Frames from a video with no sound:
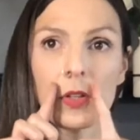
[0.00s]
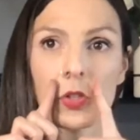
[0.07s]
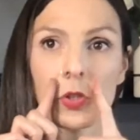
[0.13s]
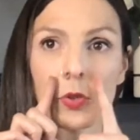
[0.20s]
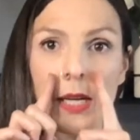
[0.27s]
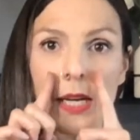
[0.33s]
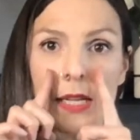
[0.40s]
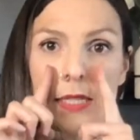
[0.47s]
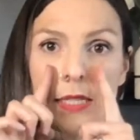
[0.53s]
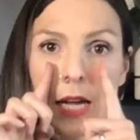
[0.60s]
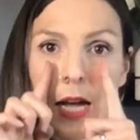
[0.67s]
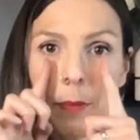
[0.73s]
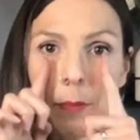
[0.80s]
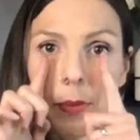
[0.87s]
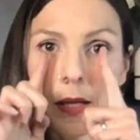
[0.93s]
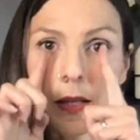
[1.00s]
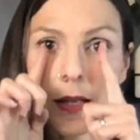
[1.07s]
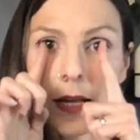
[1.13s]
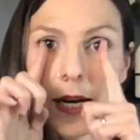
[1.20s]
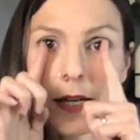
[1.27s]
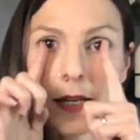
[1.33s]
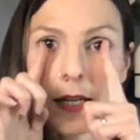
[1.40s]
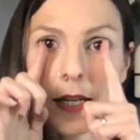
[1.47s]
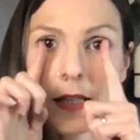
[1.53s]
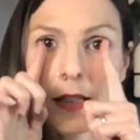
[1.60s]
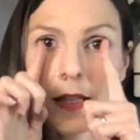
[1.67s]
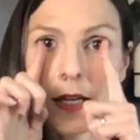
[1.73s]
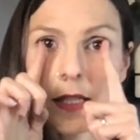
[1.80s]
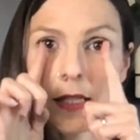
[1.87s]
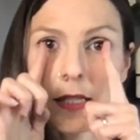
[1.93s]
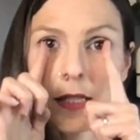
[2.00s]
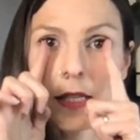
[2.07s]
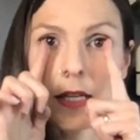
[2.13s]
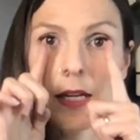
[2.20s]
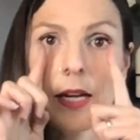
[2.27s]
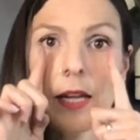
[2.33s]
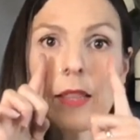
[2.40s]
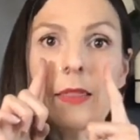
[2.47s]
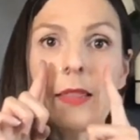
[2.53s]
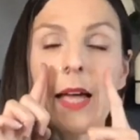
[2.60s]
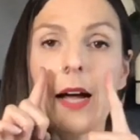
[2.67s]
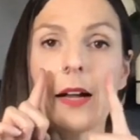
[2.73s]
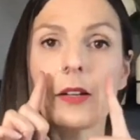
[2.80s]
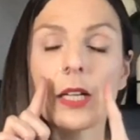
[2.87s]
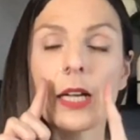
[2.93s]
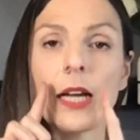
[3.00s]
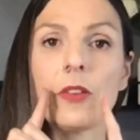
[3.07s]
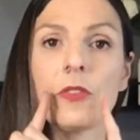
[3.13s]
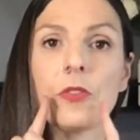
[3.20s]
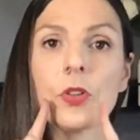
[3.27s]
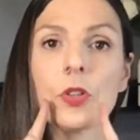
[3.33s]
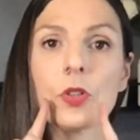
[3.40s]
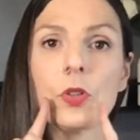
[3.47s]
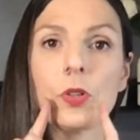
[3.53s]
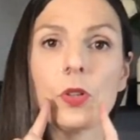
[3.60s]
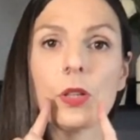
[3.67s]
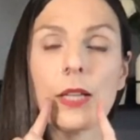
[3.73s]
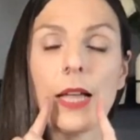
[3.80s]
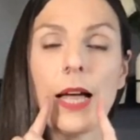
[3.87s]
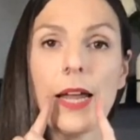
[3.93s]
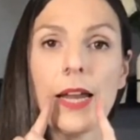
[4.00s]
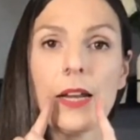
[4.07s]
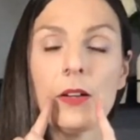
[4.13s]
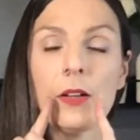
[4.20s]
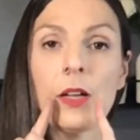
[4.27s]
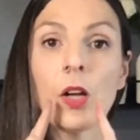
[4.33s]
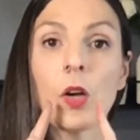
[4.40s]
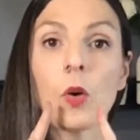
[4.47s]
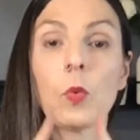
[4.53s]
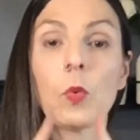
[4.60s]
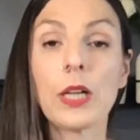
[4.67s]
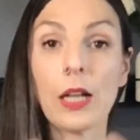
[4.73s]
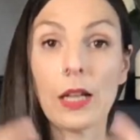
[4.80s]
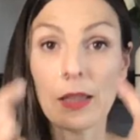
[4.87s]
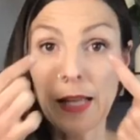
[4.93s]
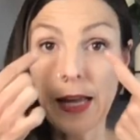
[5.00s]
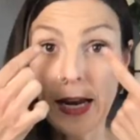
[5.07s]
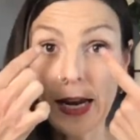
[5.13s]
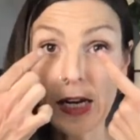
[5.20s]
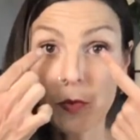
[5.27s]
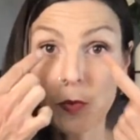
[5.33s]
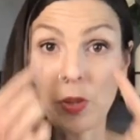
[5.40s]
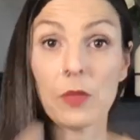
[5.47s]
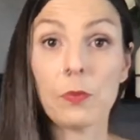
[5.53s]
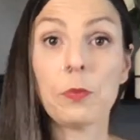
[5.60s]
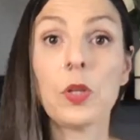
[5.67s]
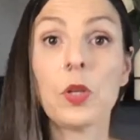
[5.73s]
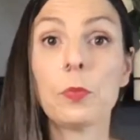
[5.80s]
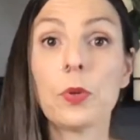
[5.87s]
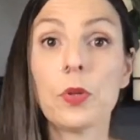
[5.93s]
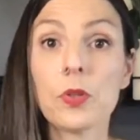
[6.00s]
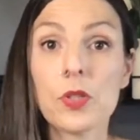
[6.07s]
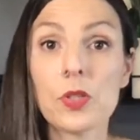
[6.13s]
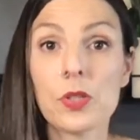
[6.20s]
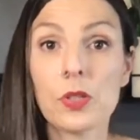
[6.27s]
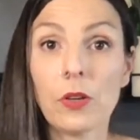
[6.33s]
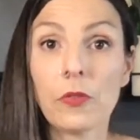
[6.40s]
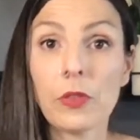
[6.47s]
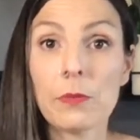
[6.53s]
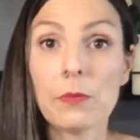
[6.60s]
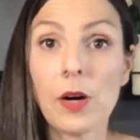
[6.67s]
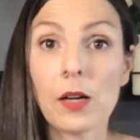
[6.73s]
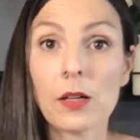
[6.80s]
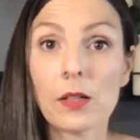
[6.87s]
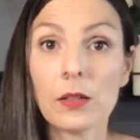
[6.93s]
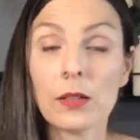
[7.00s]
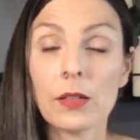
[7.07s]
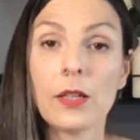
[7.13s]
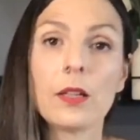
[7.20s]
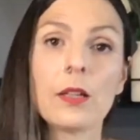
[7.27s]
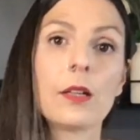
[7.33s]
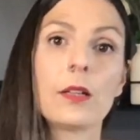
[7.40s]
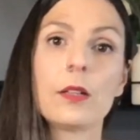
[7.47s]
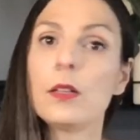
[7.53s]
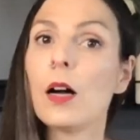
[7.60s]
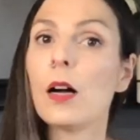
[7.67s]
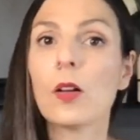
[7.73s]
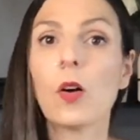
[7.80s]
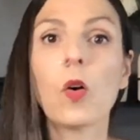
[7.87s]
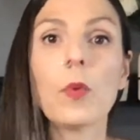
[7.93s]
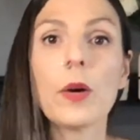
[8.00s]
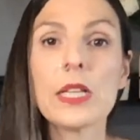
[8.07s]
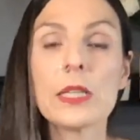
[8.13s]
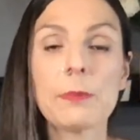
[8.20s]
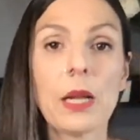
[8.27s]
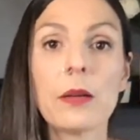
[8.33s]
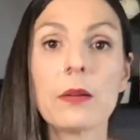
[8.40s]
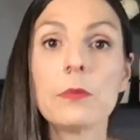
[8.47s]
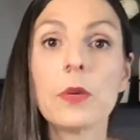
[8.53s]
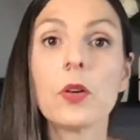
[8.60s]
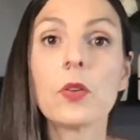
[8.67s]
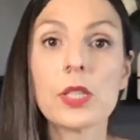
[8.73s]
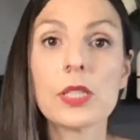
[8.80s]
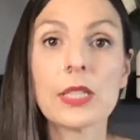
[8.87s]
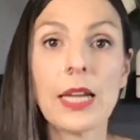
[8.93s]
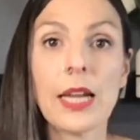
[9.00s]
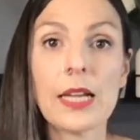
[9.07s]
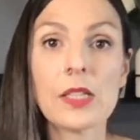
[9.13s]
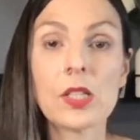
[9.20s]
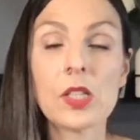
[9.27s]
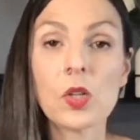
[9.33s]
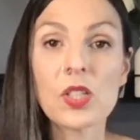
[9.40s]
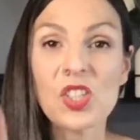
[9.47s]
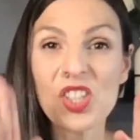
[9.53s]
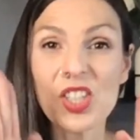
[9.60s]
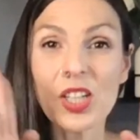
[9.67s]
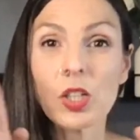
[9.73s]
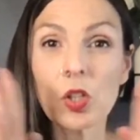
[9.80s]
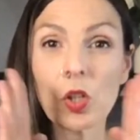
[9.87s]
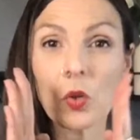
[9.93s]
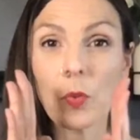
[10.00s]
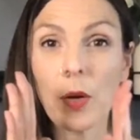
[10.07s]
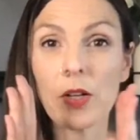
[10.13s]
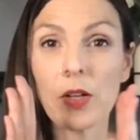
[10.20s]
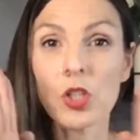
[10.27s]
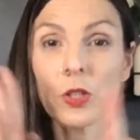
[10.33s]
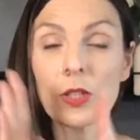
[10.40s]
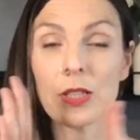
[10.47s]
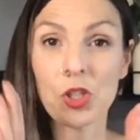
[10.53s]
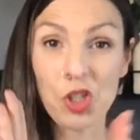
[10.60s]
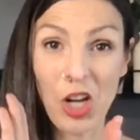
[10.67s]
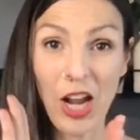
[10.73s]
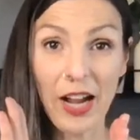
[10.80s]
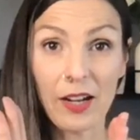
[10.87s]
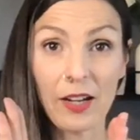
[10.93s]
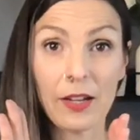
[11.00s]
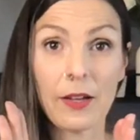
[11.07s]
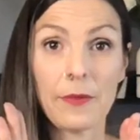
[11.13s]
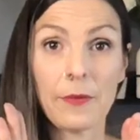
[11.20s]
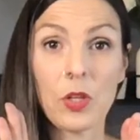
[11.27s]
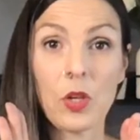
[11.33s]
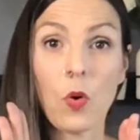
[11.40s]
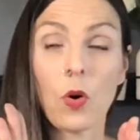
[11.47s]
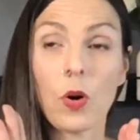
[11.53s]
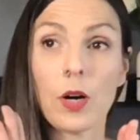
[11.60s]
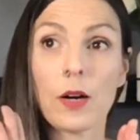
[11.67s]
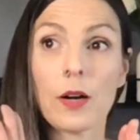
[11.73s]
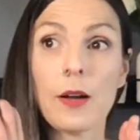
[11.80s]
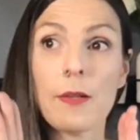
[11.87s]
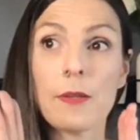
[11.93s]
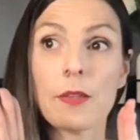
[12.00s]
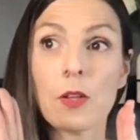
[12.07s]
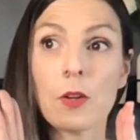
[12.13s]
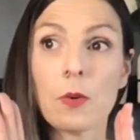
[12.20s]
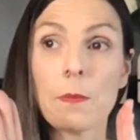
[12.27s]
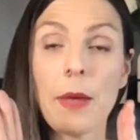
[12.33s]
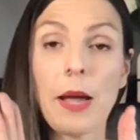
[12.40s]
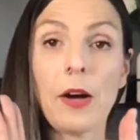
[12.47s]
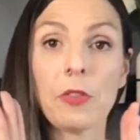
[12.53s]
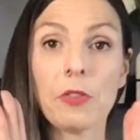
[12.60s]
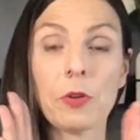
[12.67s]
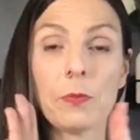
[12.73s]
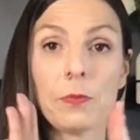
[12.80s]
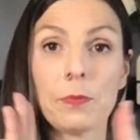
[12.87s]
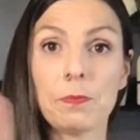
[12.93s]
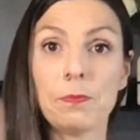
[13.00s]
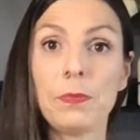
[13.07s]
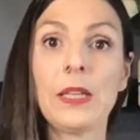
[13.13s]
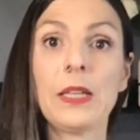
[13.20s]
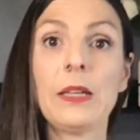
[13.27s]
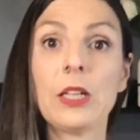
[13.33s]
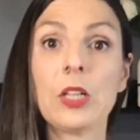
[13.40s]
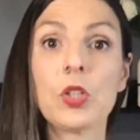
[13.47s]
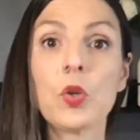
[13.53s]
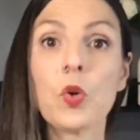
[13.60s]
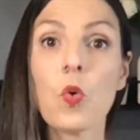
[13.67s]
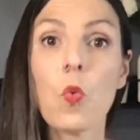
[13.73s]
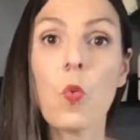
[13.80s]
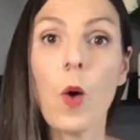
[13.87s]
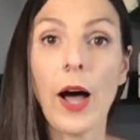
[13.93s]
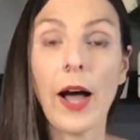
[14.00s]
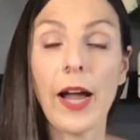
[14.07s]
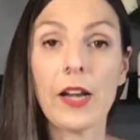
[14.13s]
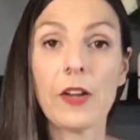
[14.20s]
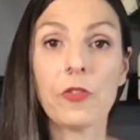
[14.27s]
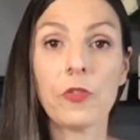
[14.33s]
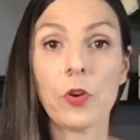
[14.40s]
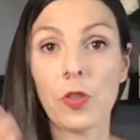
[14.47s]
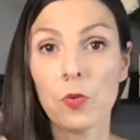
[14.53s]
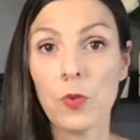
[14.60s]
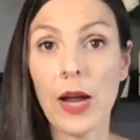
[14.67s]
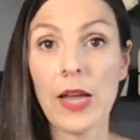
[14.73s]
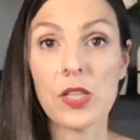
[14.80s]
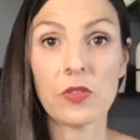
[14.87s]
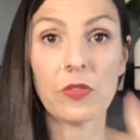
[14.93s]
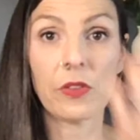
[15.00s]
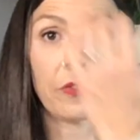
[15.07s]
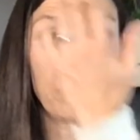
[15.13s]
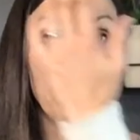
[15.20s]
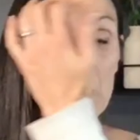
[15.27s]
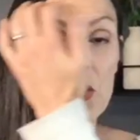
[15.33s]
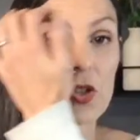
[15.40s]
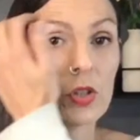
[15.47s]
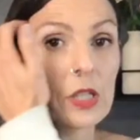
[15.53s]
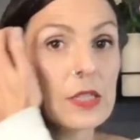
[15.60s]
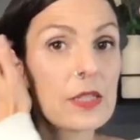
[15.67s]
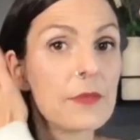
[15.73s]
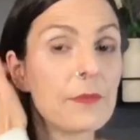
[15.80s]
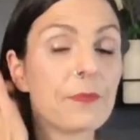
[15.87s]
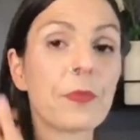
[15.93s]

traced up a line like this, that kind of vertical line would align with the pupils of the model. Not always, but in most cases. So it's just a good way to check your, your mouth from being too wide for the rest of the features.